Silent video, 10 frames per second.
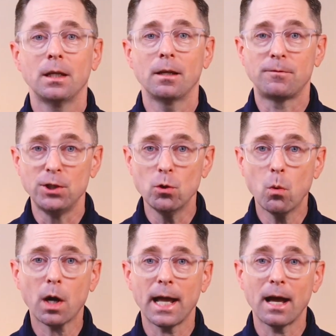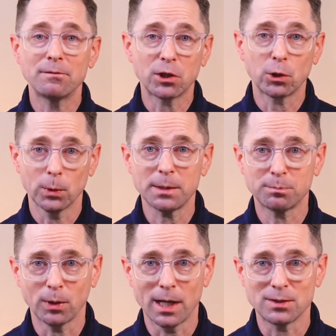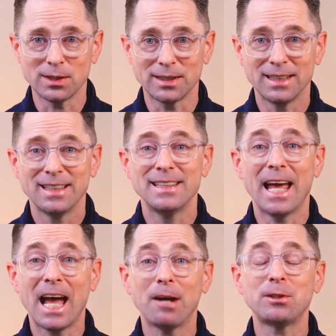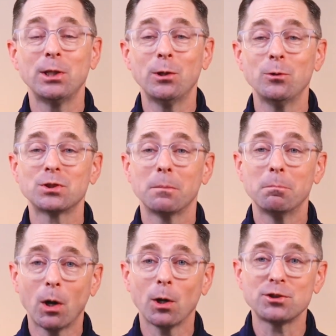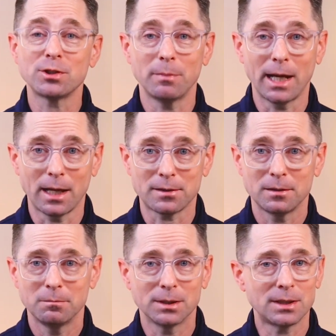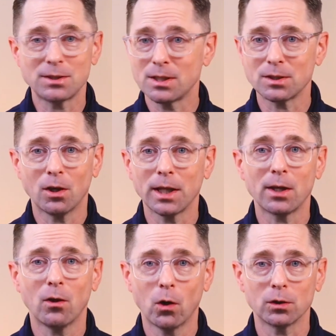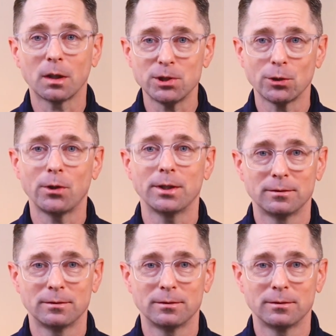If you want to have the correct pricing, you have to use margin math. But this isn't all that hard. Let me show you.